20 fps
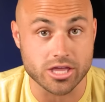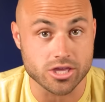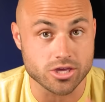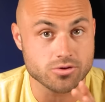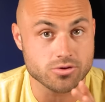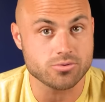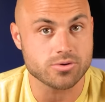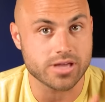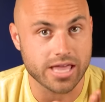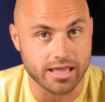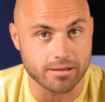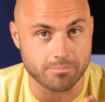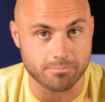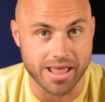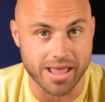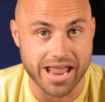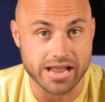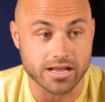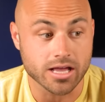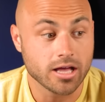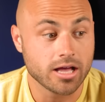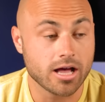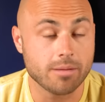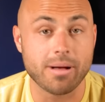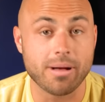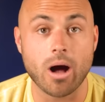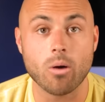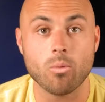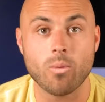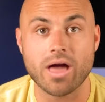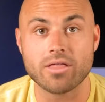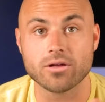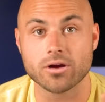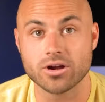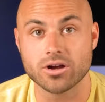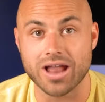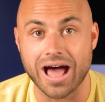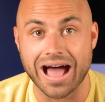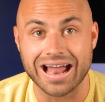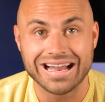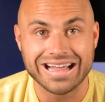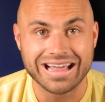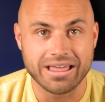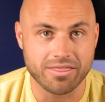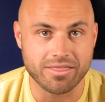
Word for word: you can make about whether or not